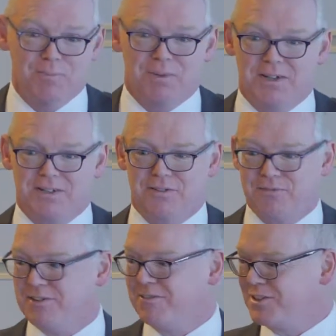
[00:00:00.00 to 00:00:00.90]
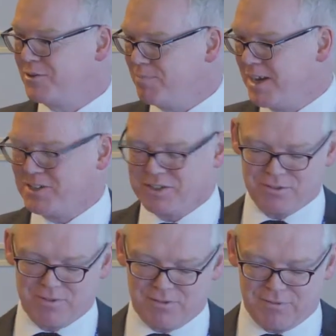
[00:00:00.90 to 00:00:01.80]
perseverance and
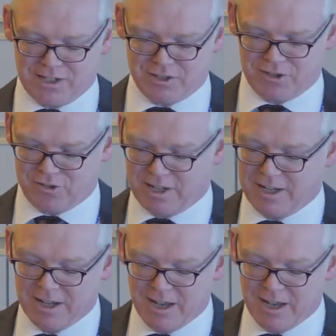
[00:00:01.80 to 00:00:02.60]
patience with the registry,